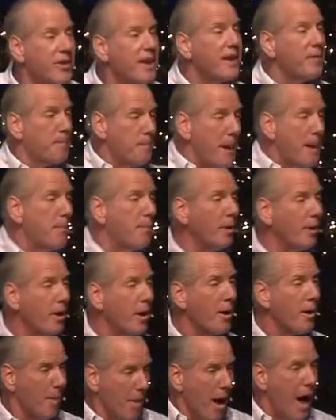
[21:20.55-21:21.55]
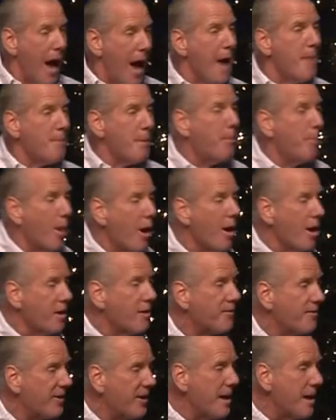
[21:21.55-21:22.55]
these people are, I'm a part
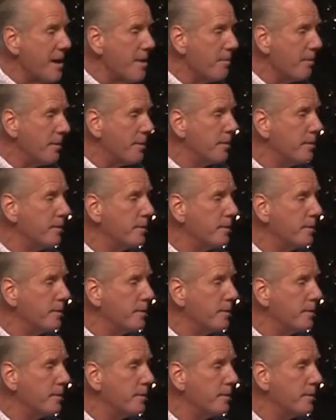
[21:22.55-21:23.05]
of them.